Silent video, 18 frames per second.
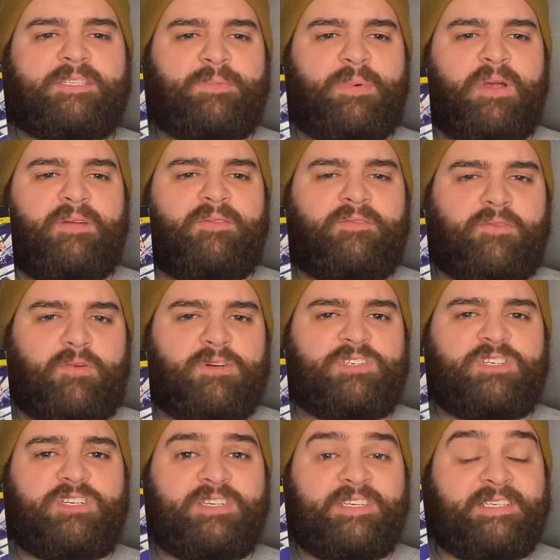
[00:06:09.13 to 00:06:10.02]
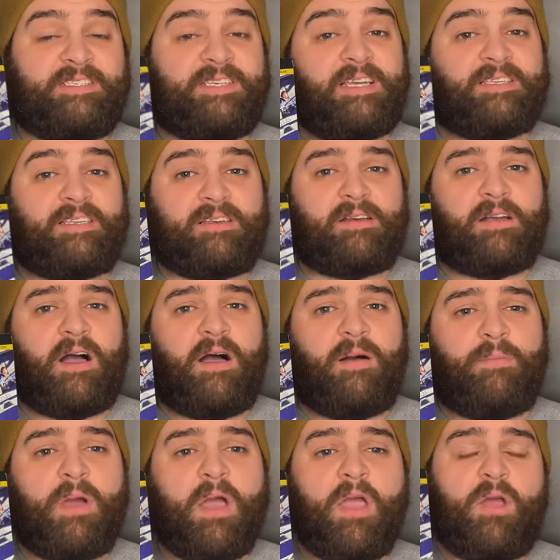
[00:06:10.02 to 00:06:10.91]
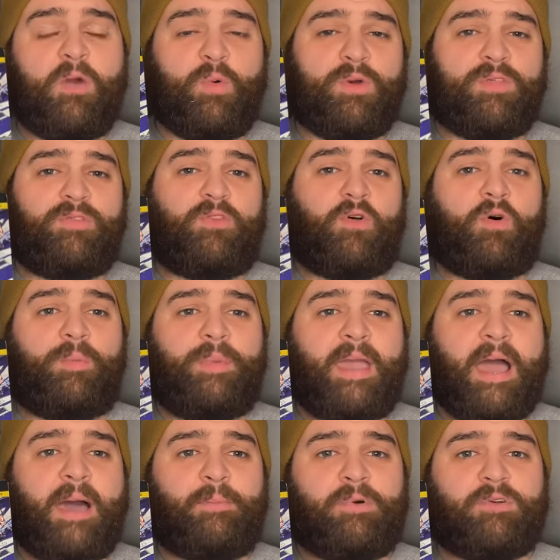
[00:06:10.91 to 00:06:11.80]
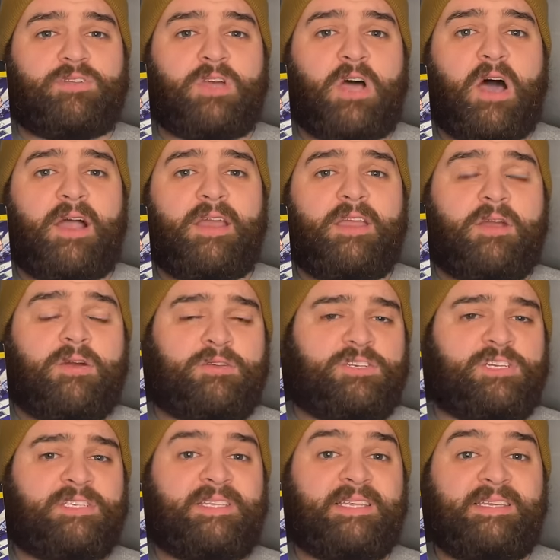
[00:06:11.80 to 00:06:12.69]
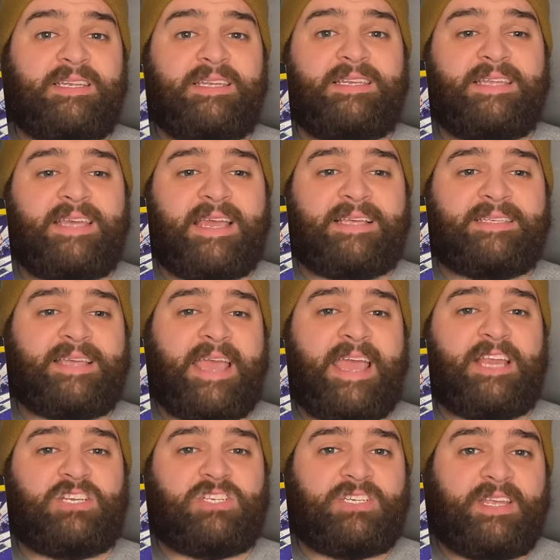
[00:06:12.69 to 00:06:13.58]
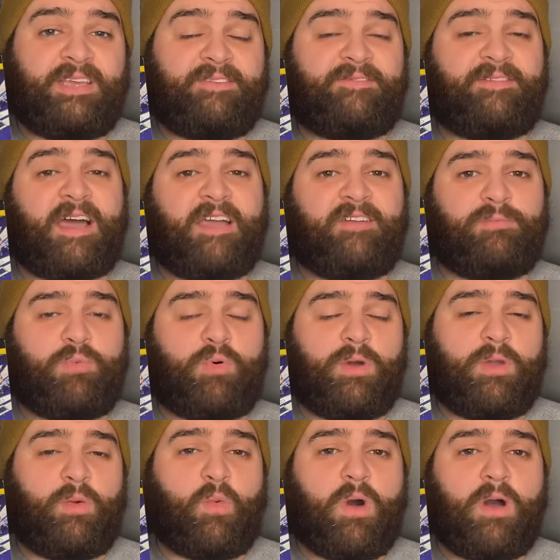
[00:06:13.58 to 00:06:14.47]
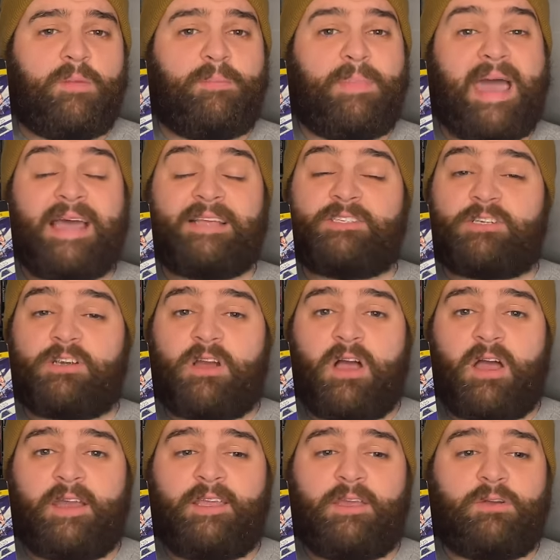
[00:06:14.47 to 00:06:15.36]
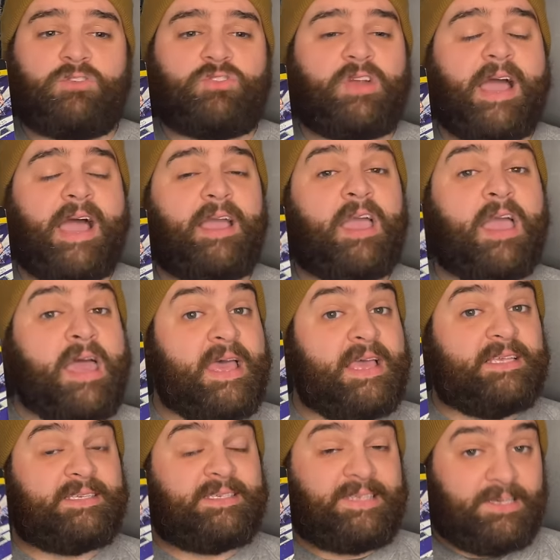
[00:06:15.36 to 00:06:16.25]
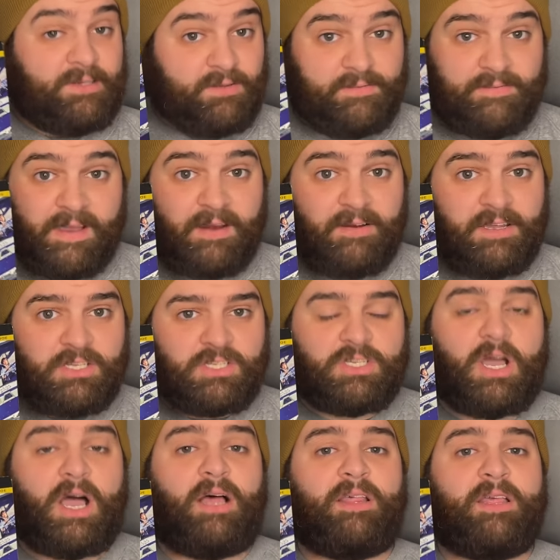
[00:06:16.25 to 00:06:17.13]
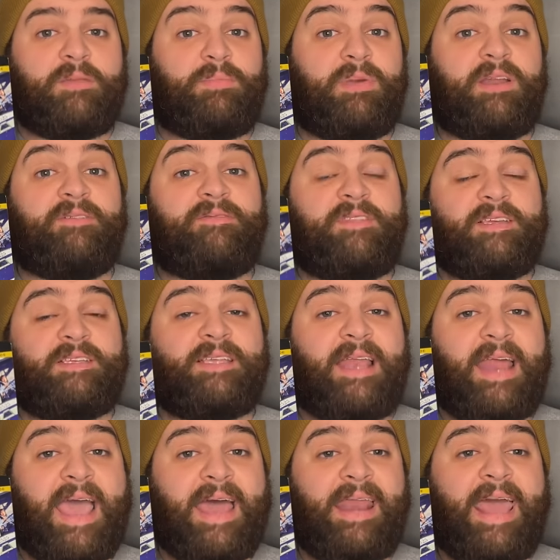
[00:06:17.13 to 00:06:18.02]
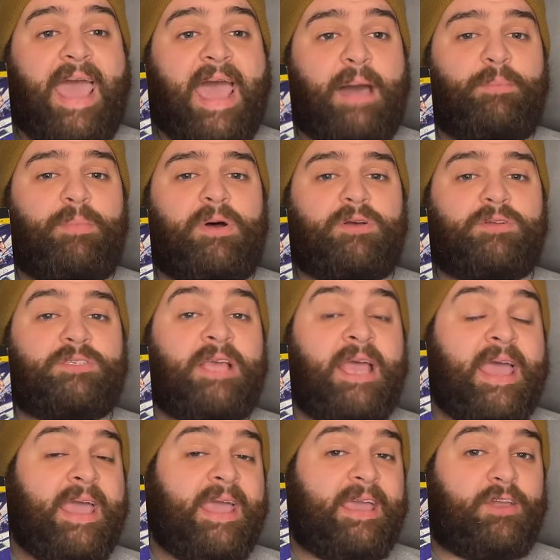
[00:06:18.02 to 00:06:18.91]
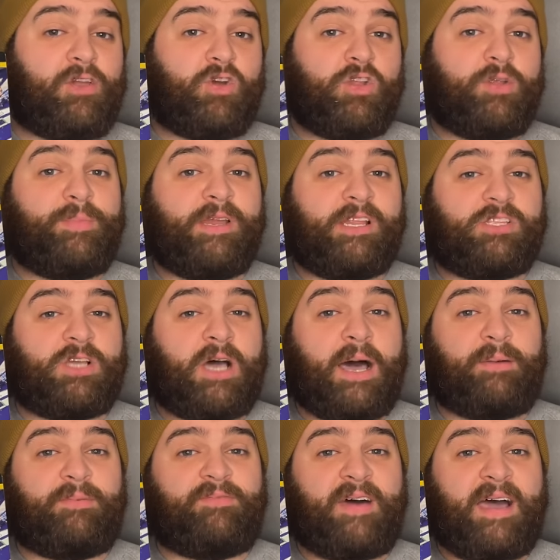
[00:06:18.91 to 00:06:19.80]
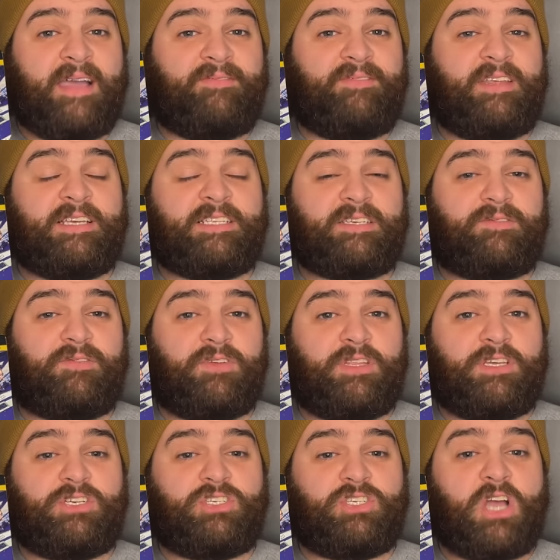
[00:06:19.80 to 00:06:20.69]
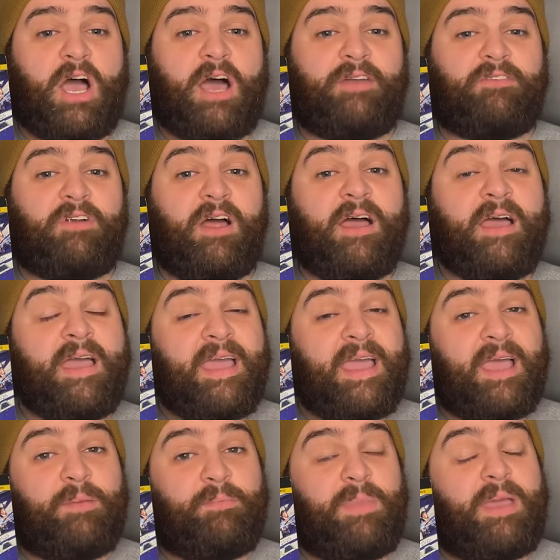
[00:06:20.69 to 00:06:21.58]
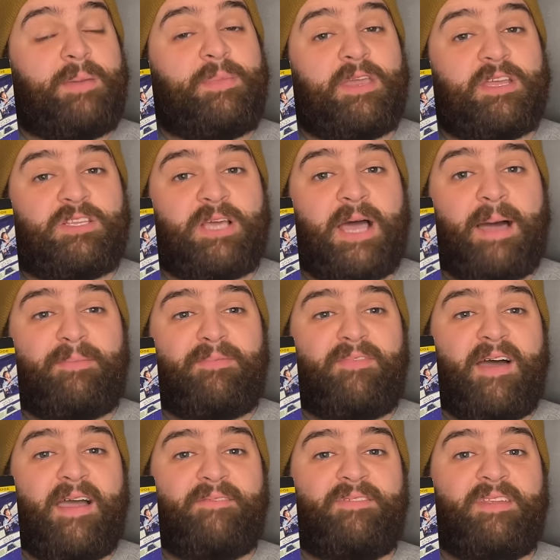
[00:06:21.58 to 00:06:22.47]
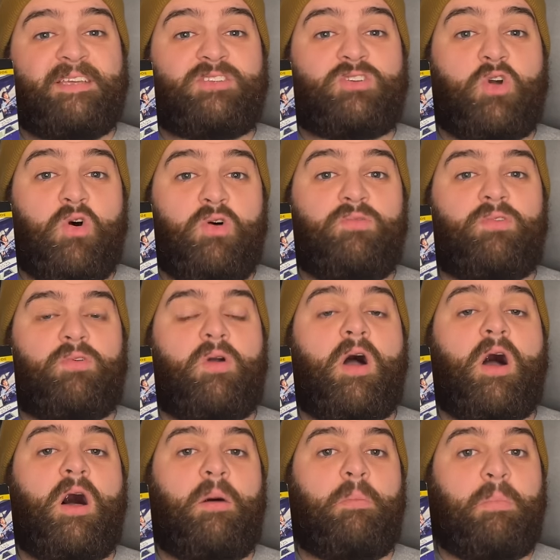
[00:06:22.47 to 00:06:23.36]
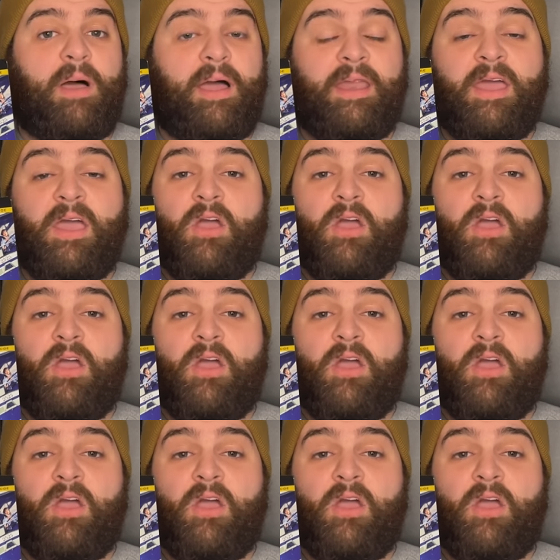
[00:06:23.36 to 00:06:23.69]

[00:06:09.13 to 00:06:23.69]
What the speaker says: but unfortunately doesn't come with Dolby Atmos audio, just a DTS HD 5.1 master audio track. Still very solid, but if this had had Atmos, it could have been a top 5 disc for this genre and maybe a top 5 disc overall. But